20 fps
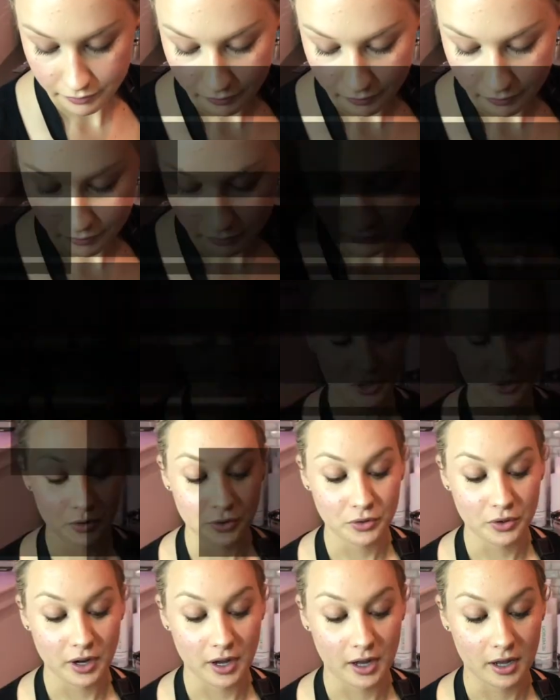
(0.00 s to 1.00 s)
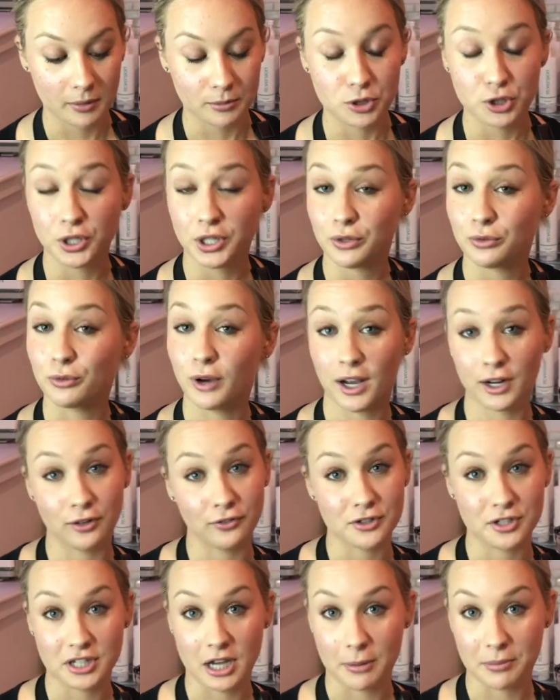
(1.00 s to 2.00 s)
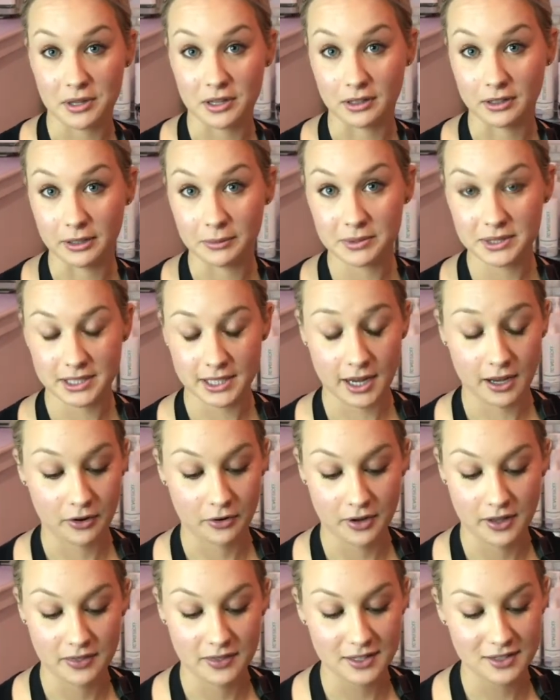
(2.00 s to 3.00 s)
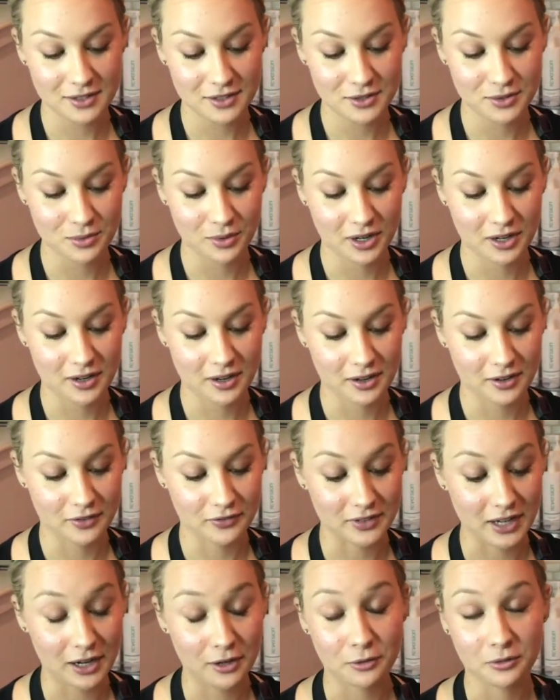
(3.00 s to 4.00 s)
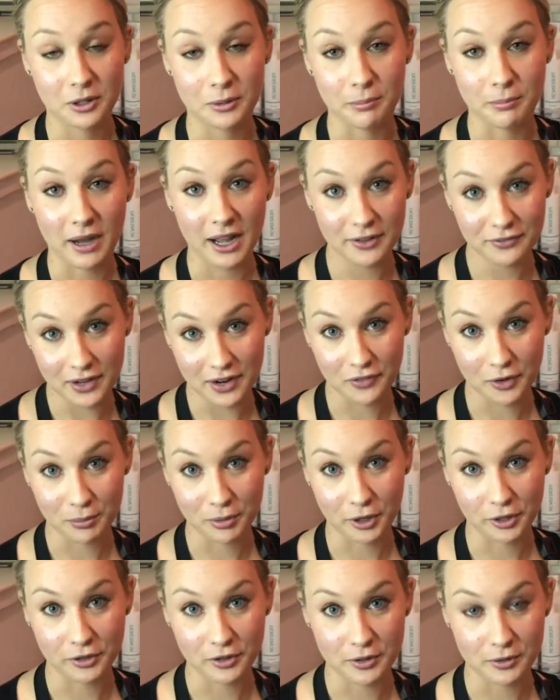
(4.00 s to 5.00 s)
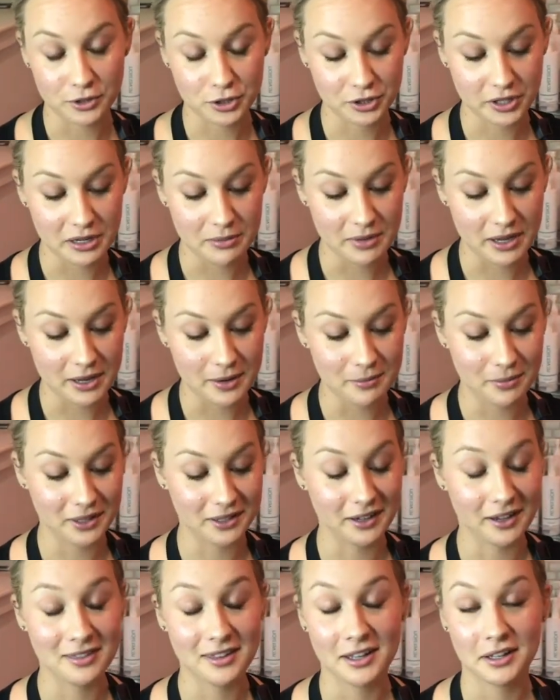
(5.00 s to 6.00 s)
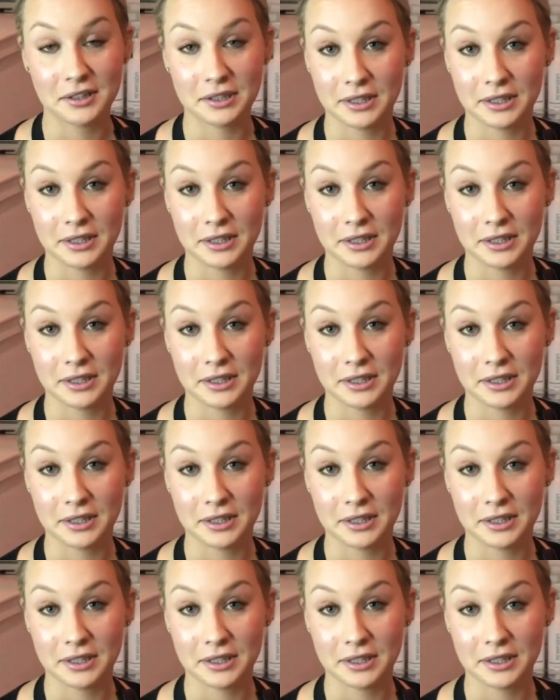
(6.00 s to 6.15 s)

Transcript: I'm going to do treat right over top of the lips now, and this is one of not only my favorite part of the treatment, but I think